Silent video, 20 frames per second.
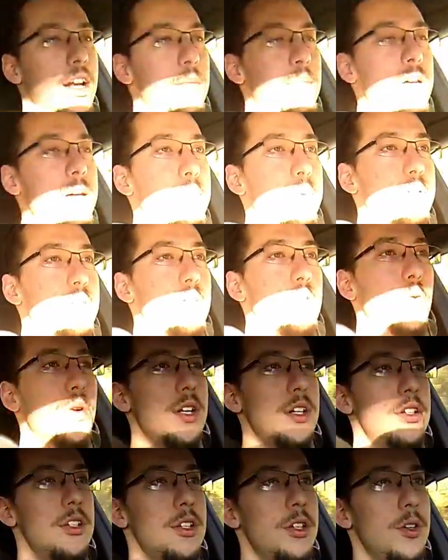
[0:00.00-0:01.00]
of people
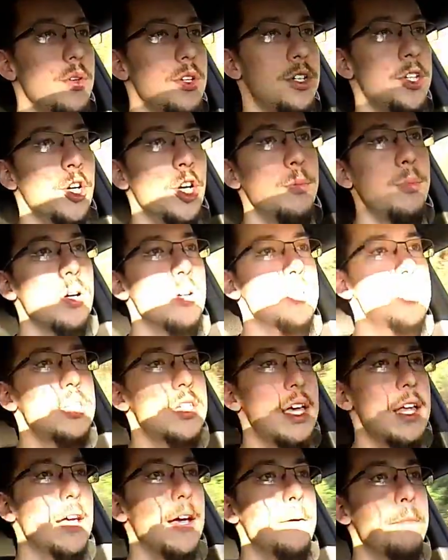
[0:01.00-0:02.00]
switch to a turbo
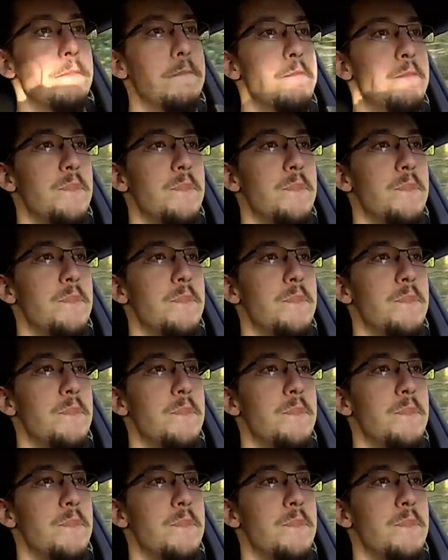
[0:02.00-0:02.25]
setup